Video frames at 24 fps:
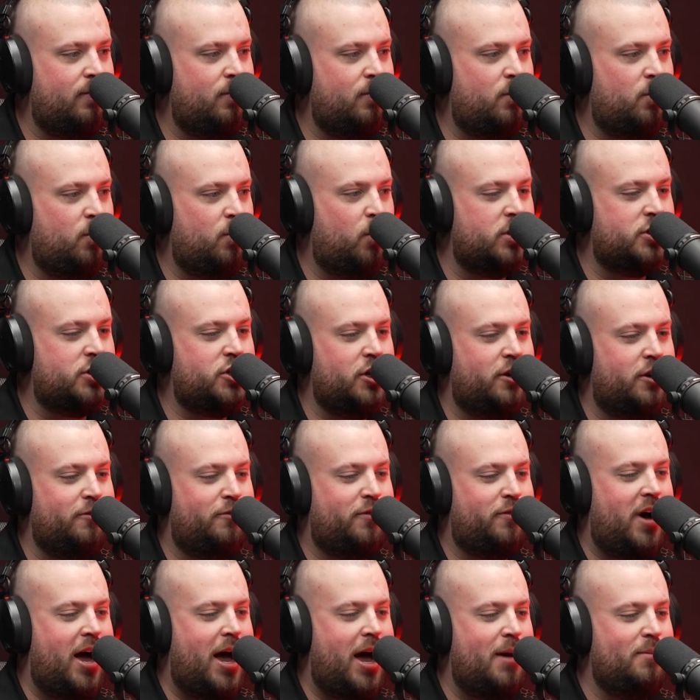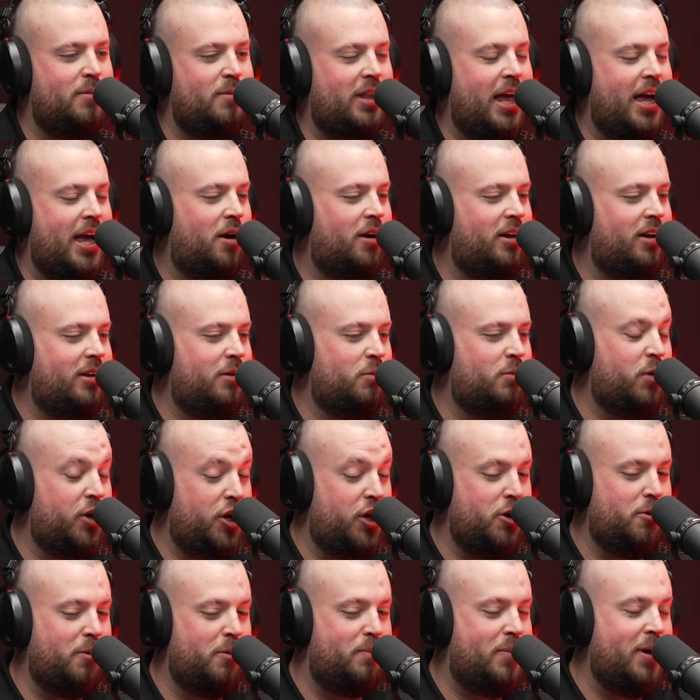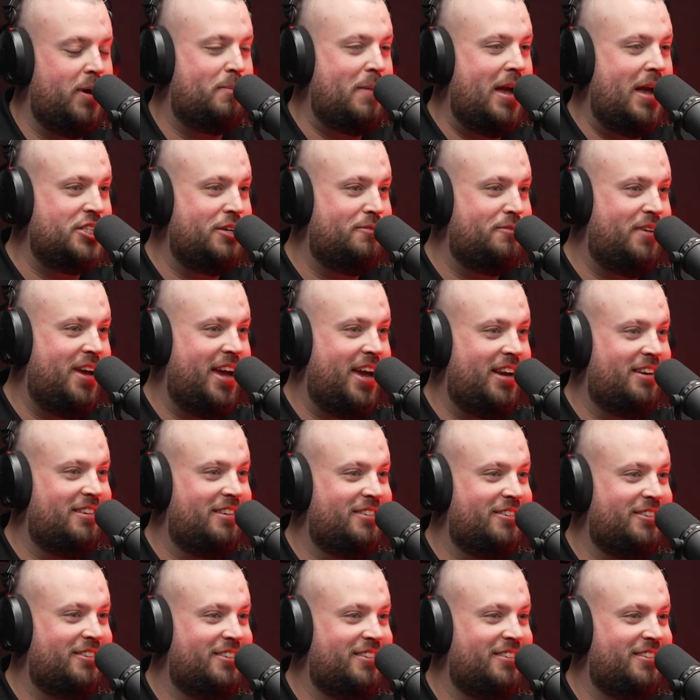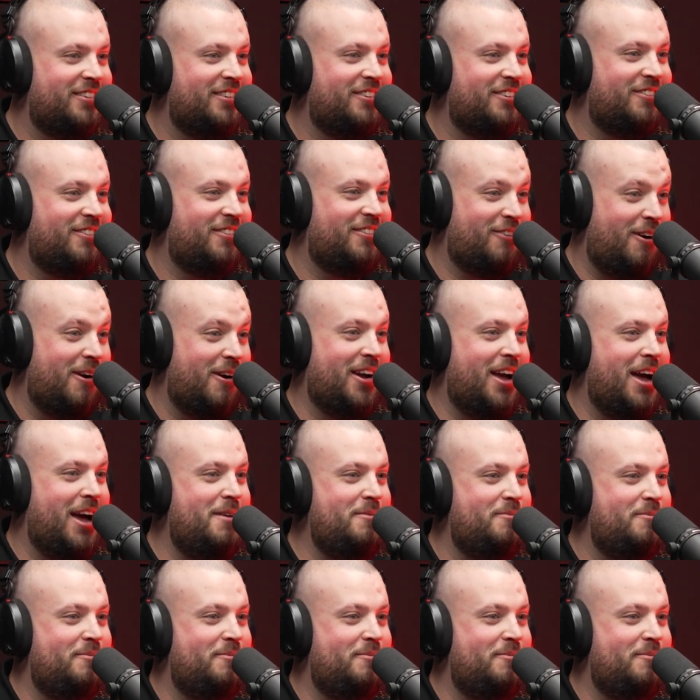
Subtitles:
what sort of vibe? Like, were you a big Benji fan growing up?